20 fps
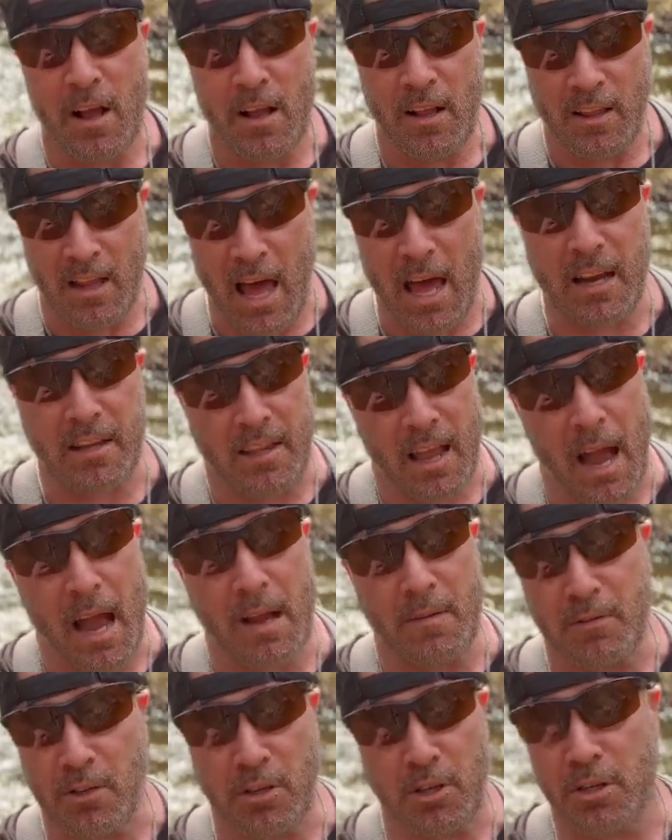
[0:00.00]
A lot of
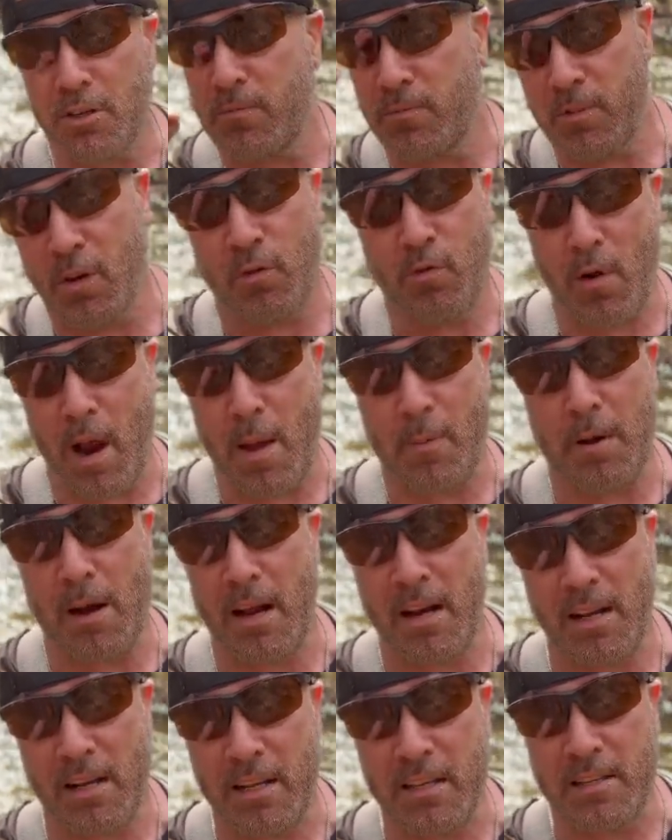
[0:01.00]
times they'll just they'll grab it
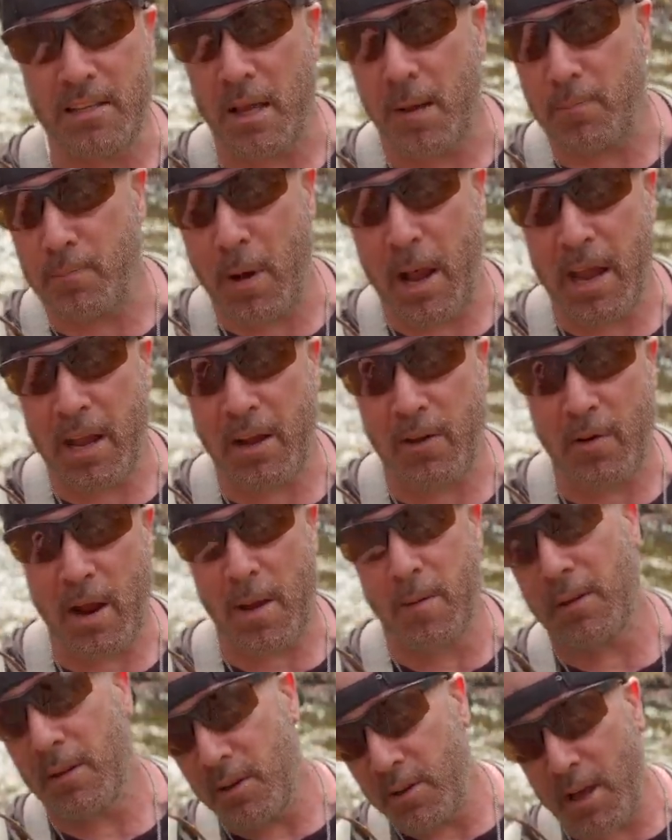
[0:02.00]
out of instinct. Bang,
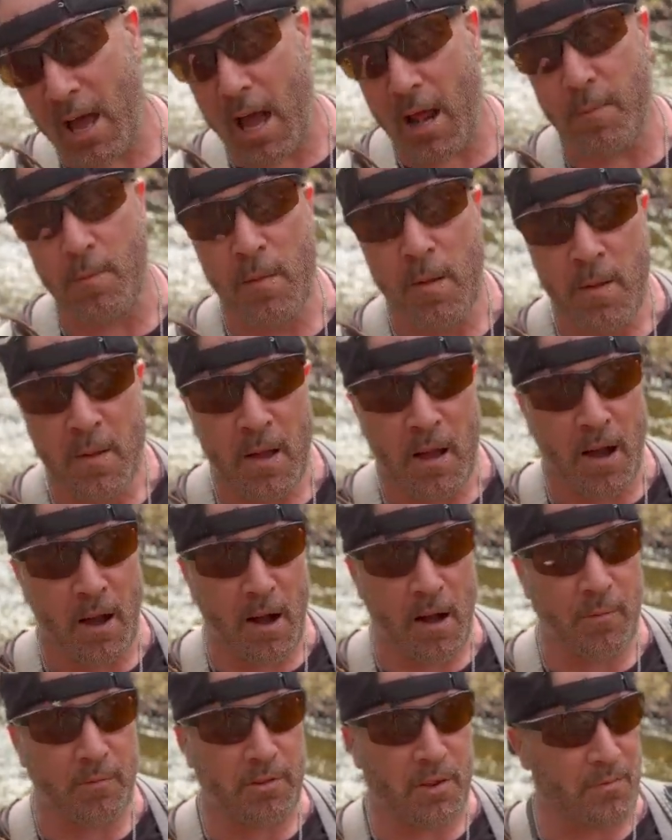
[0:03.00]
grab it, and you got them.
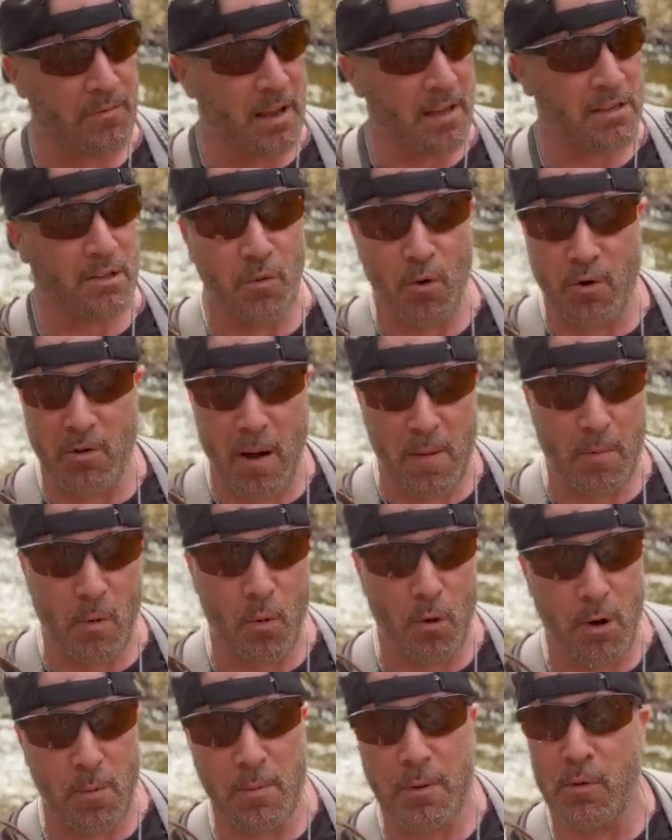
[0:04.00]
Um, sometimes they won't grab a
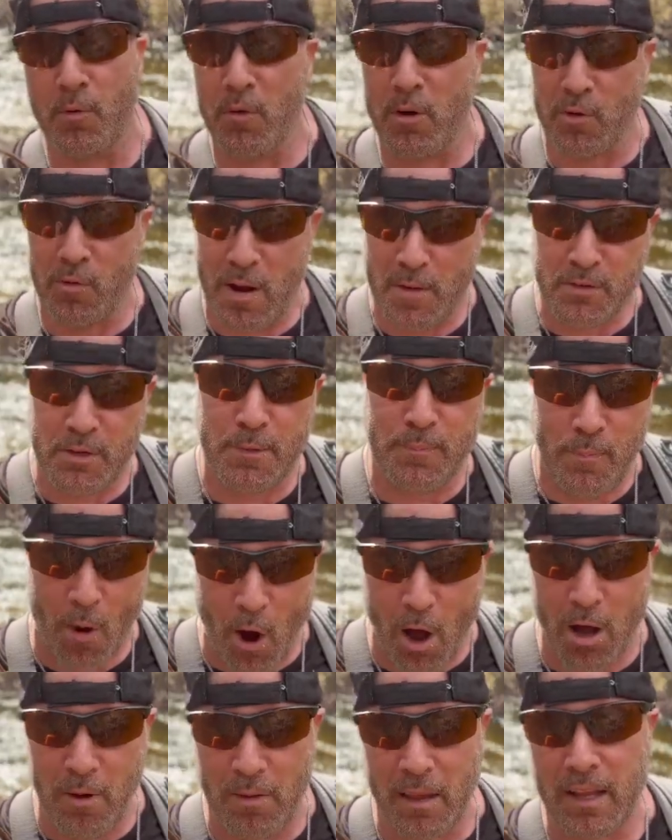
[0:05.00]
worm, but they will grab
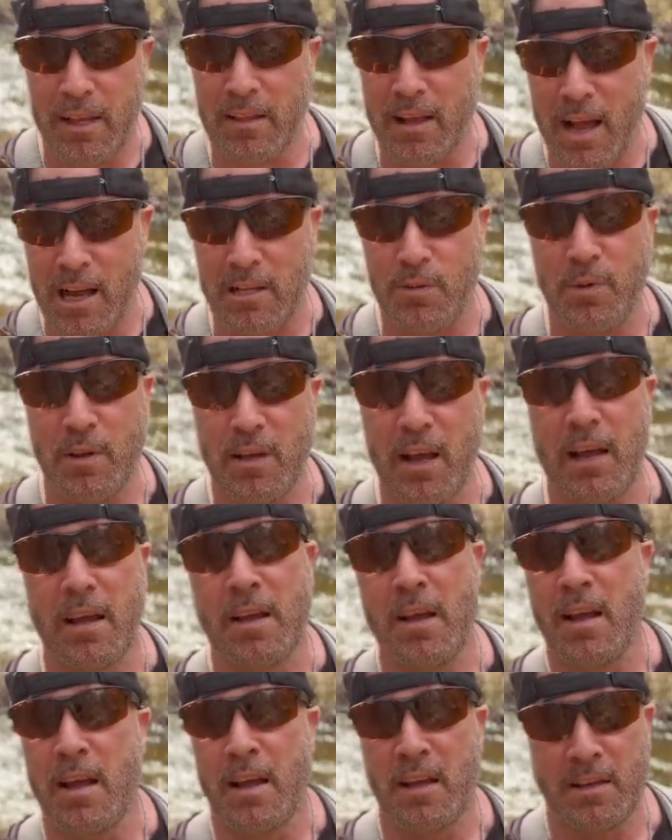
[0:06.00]
spawn. Like last week, I
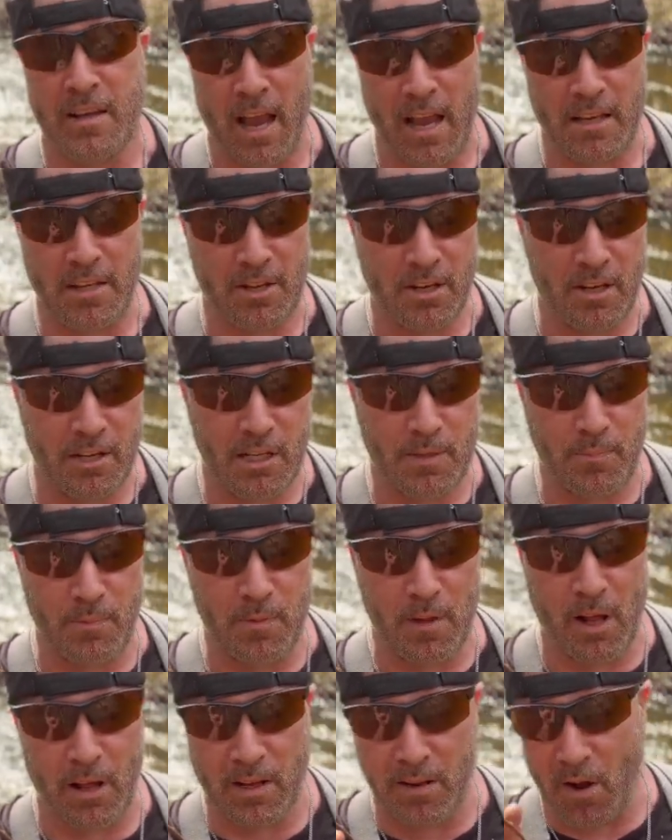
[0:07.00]
casted a
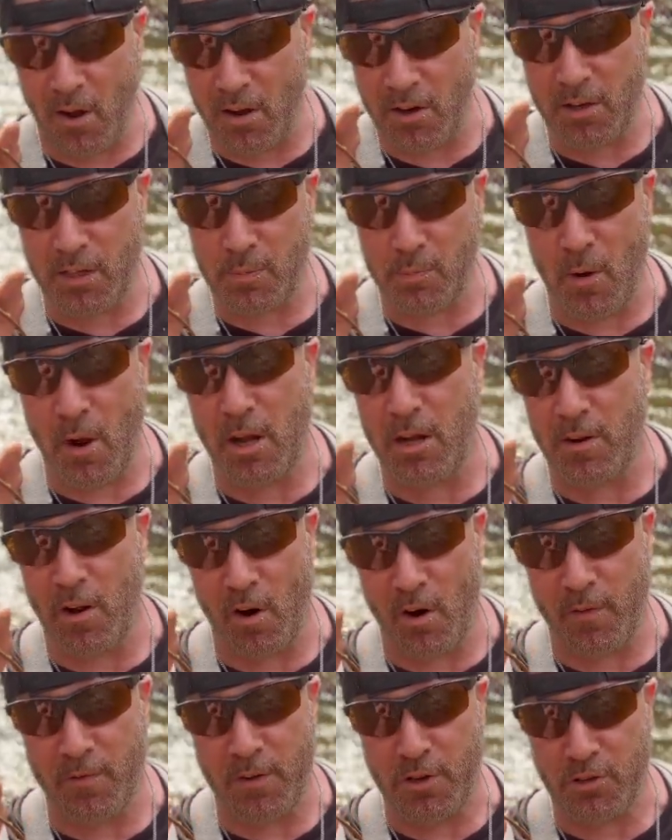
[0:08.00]
like hunk of spawn,
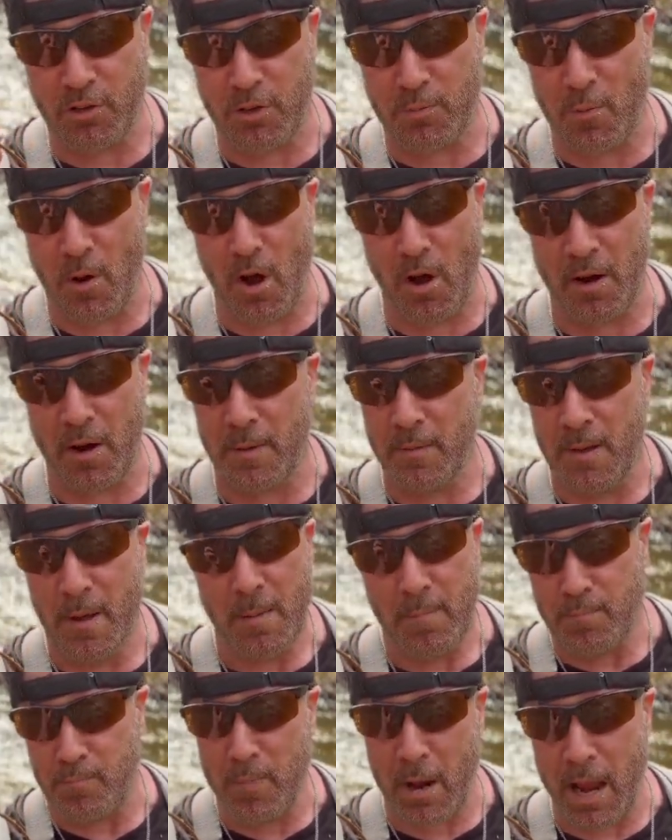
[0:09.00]
artificial spawn, and
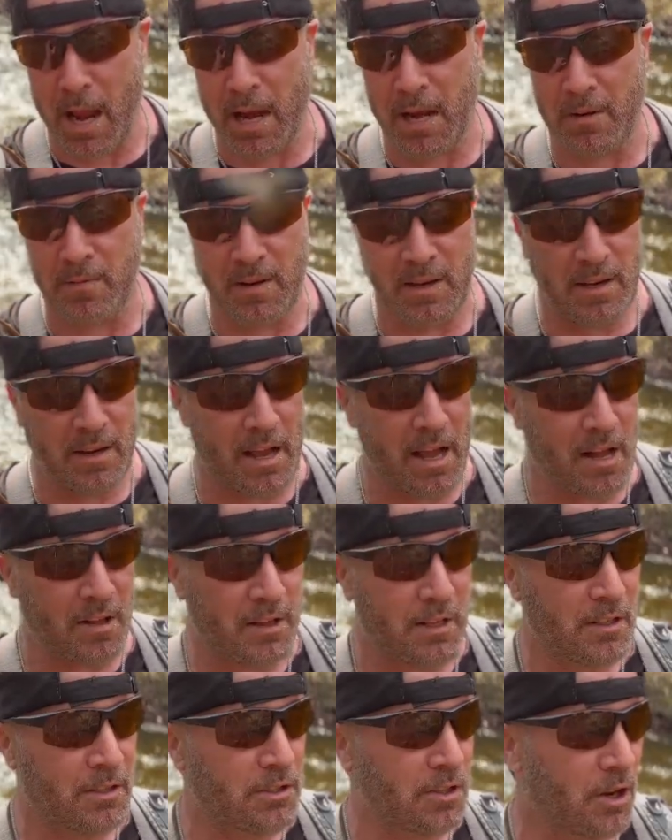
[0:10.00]
bang, he nailed
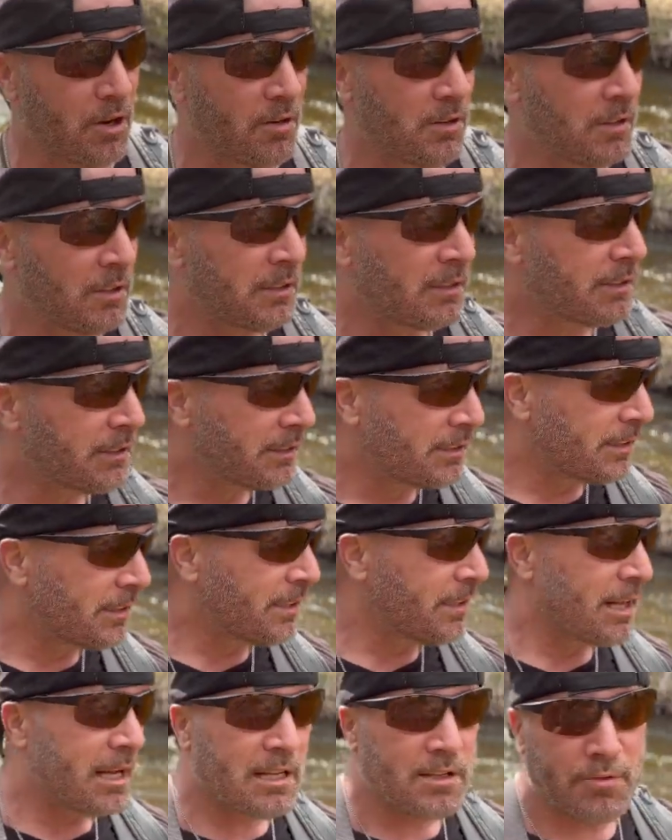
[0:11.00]
it. So
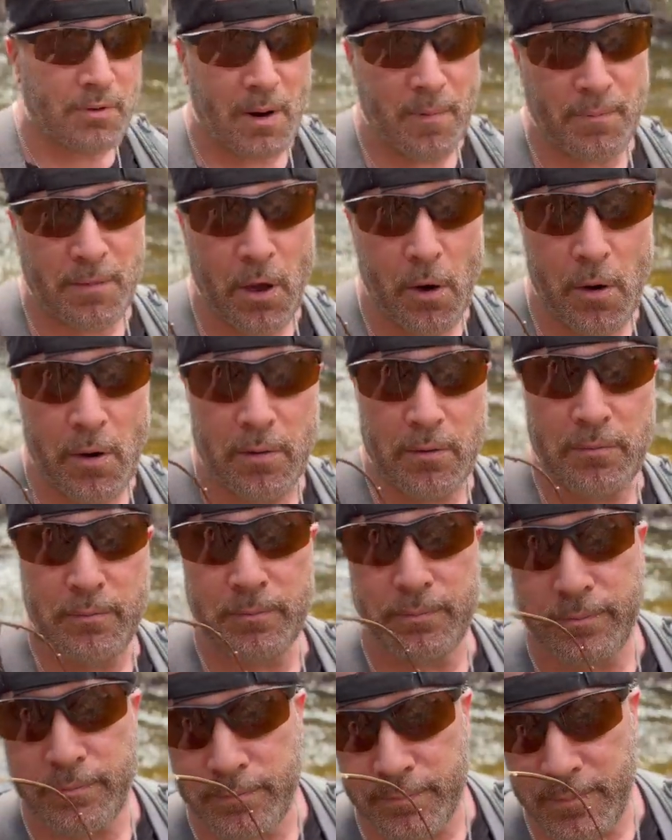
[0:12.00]
that's what I'm doing.
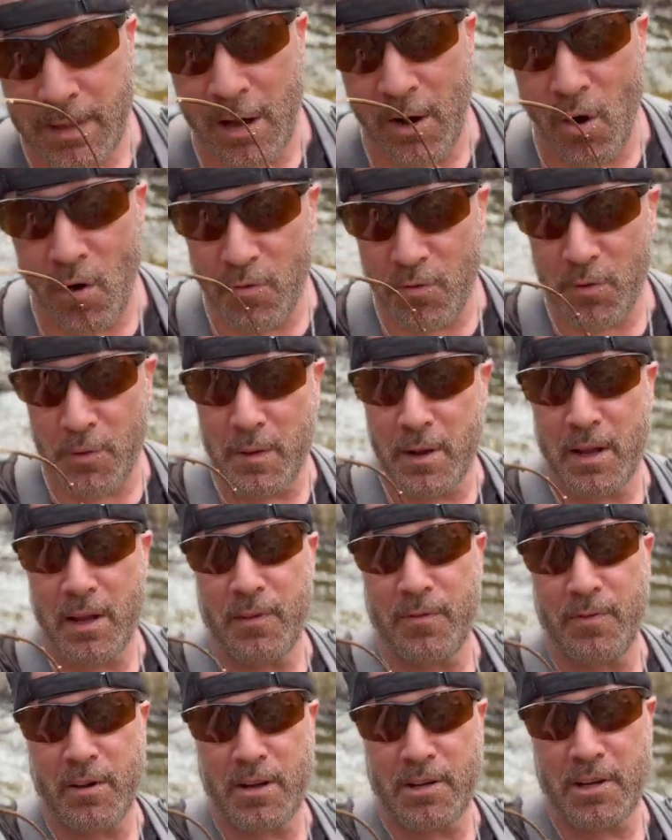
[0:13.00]
Now hopefully we can get a
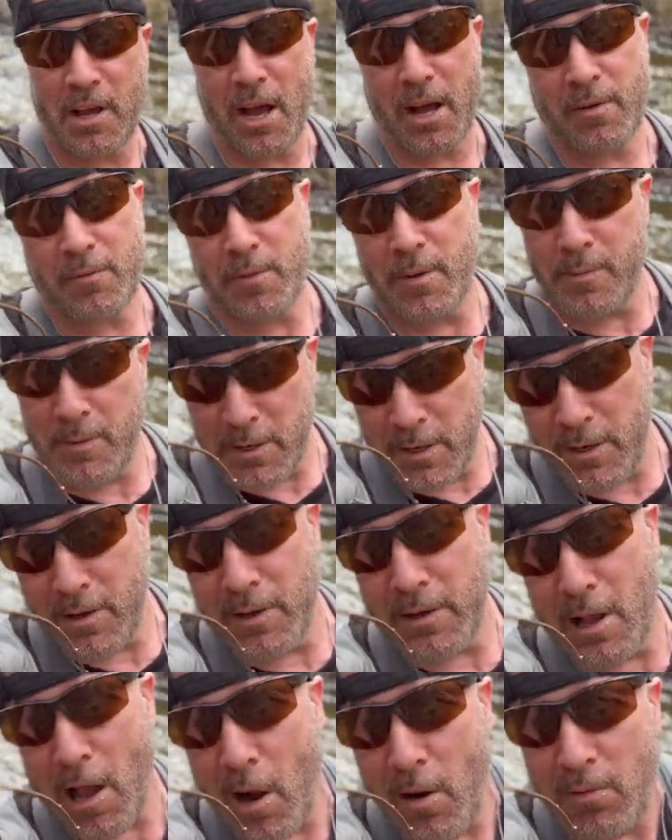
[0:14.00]
fish on. We'd be good to
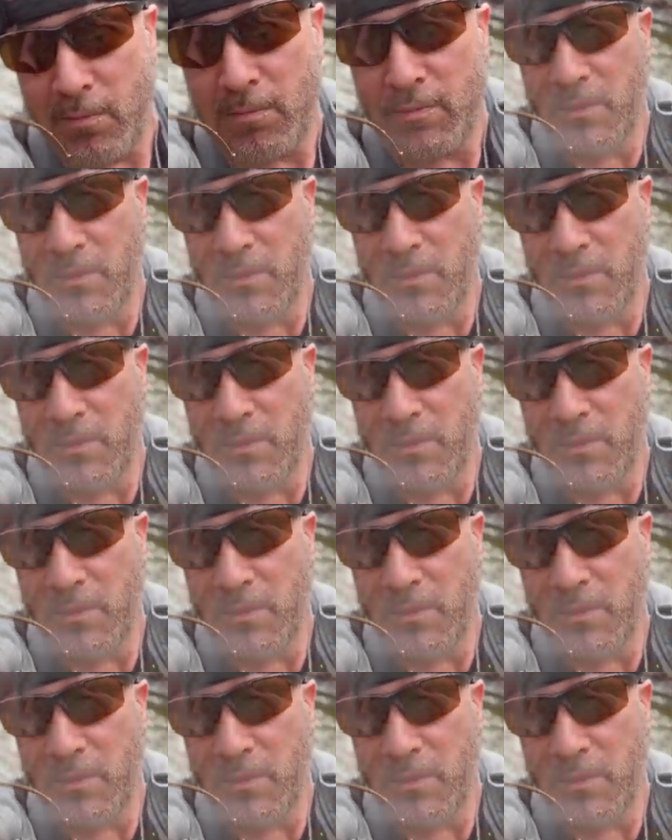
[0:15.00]
go.